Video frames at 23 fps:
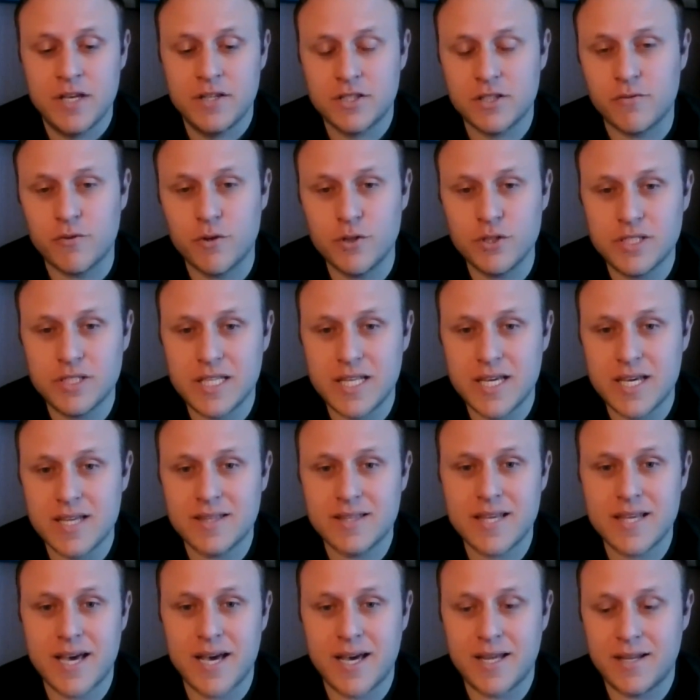So the first
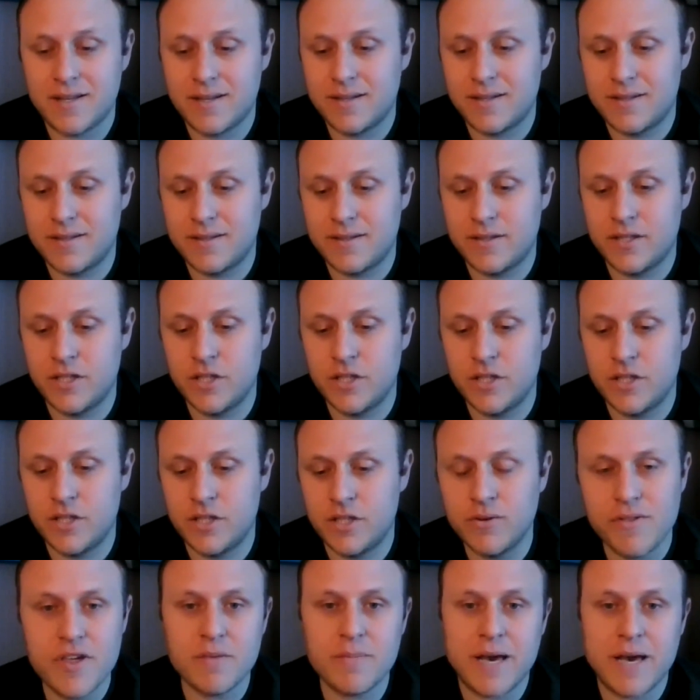thing that
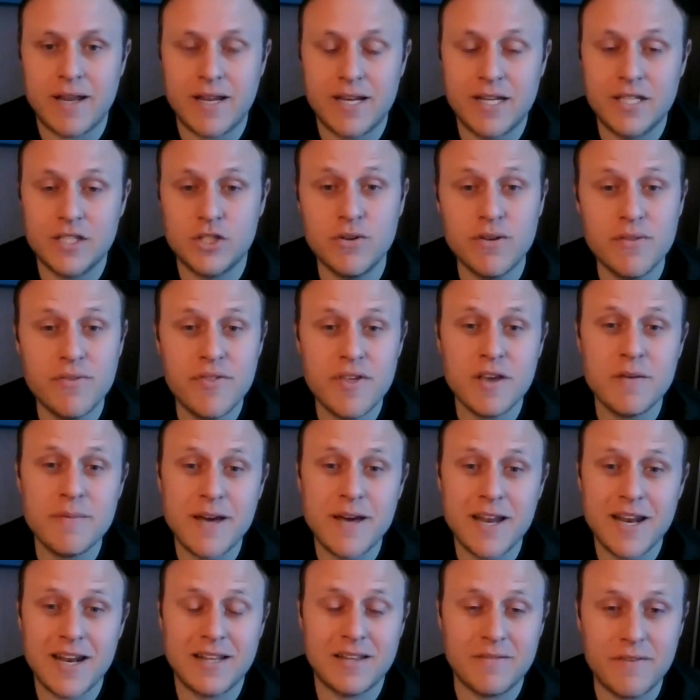you can think about it is you can
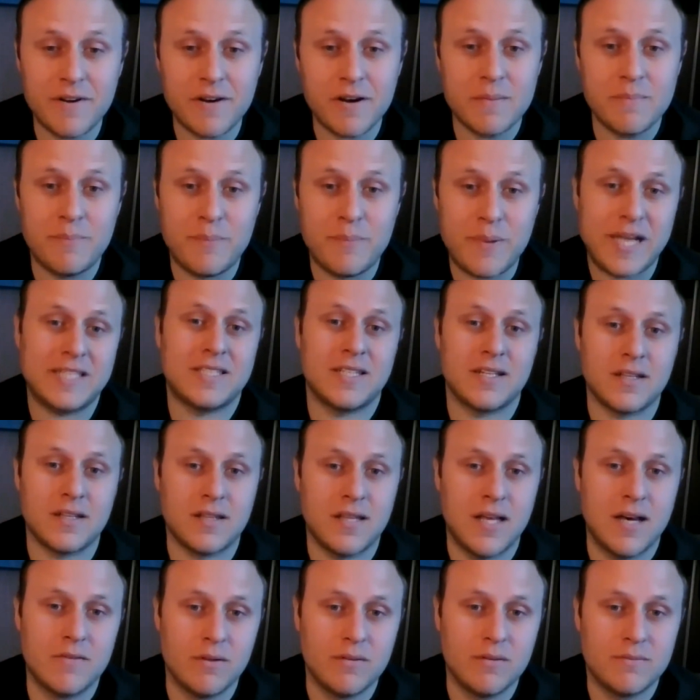think about it at the very
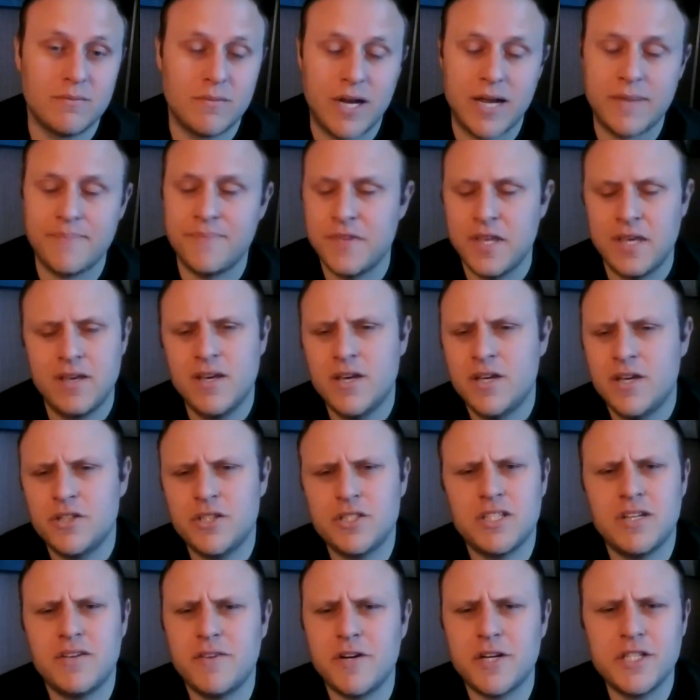basic level, right?
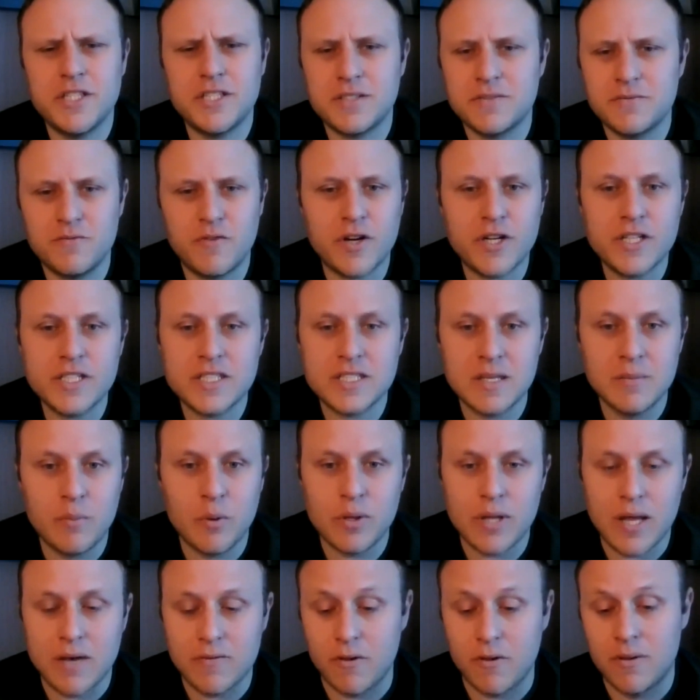Just at a very, very
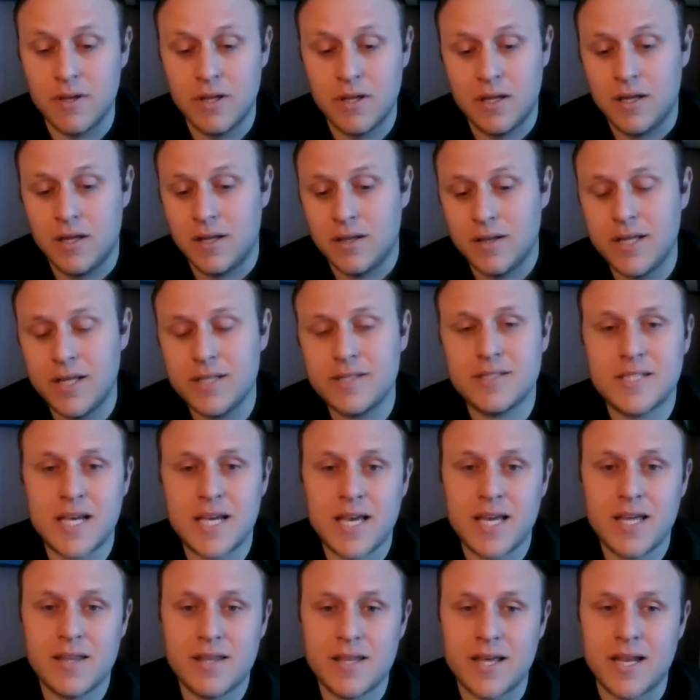simple level. Let's
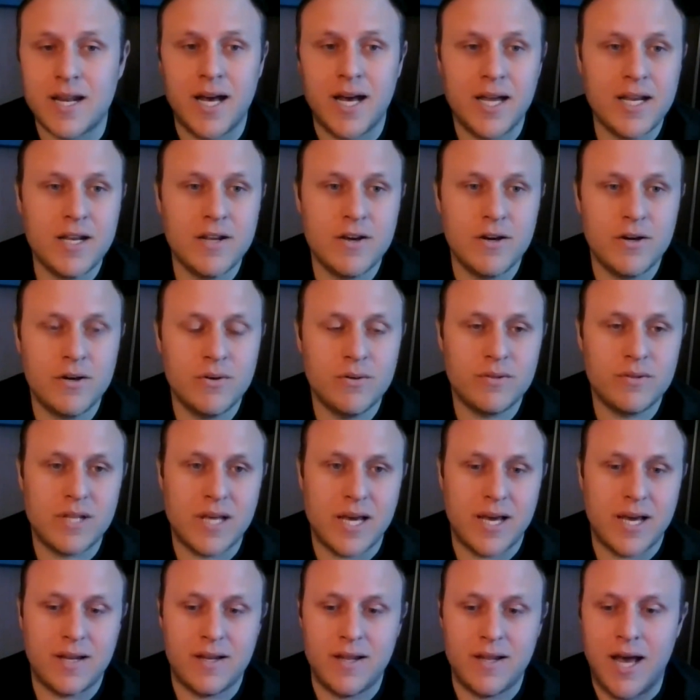say that I know
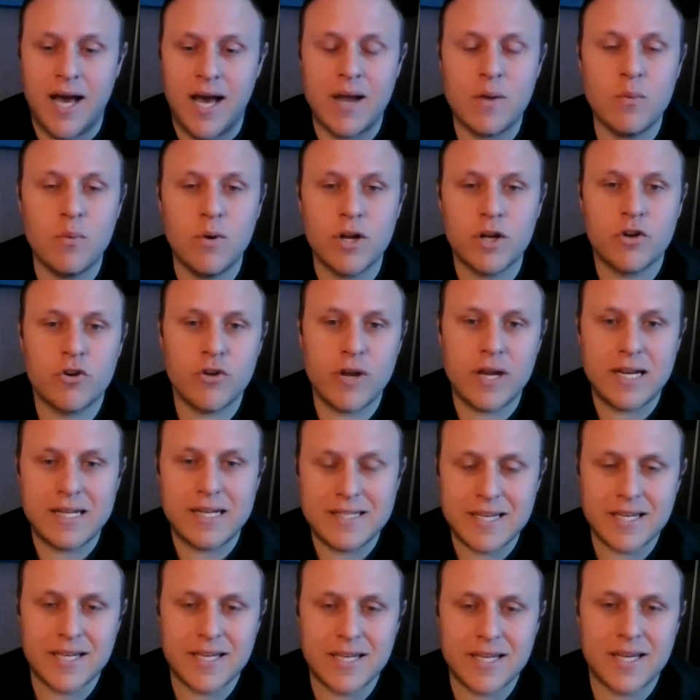that I want to create
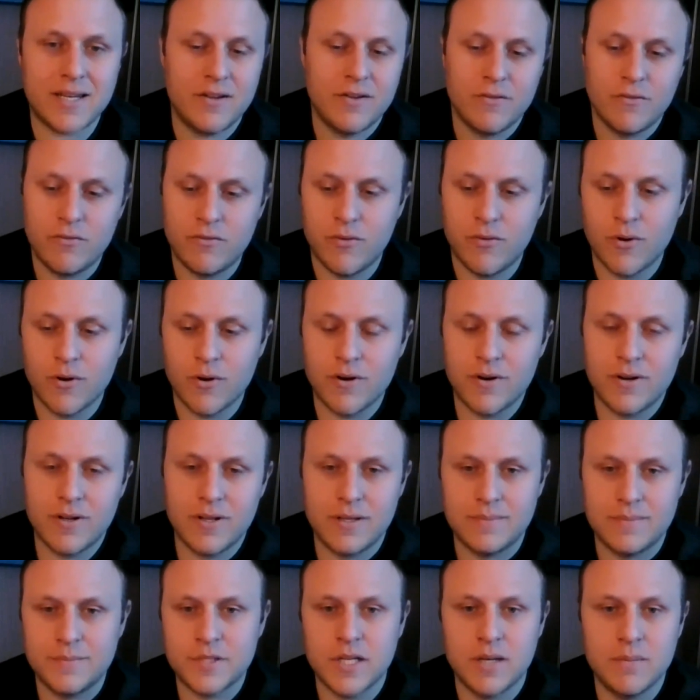a ticket
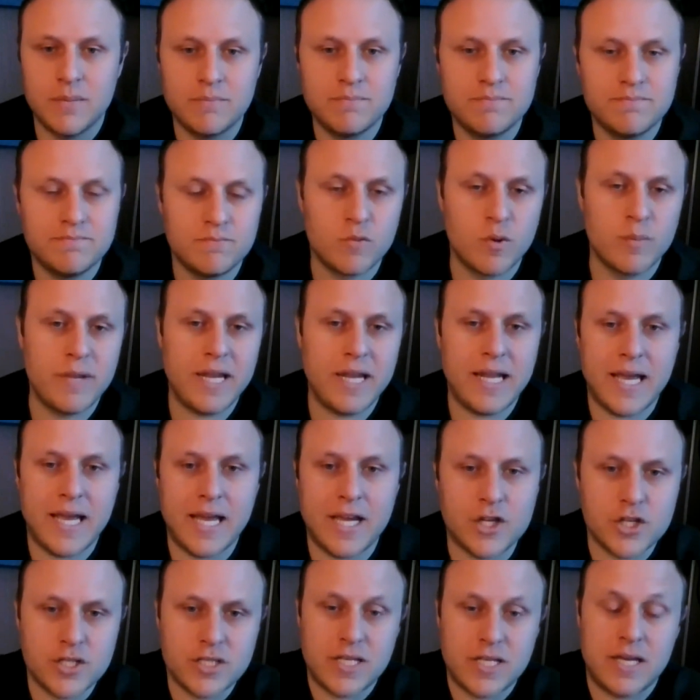for some
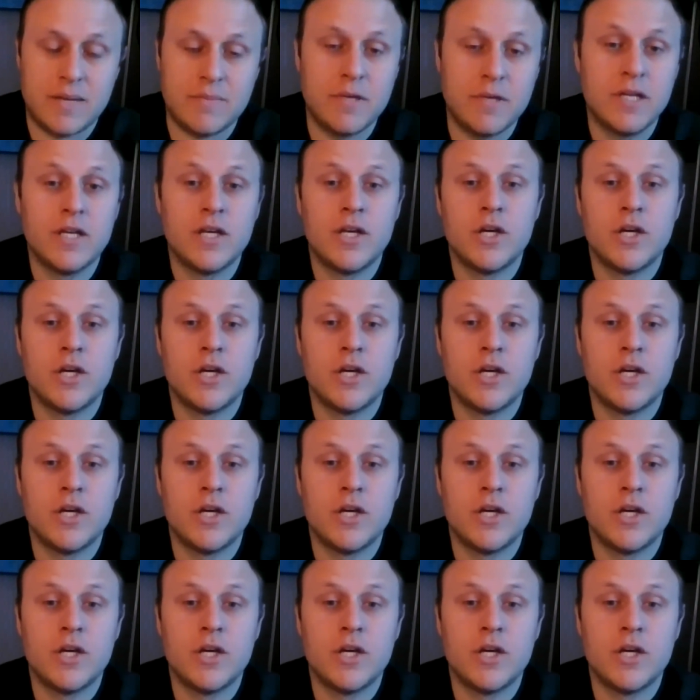remediation team.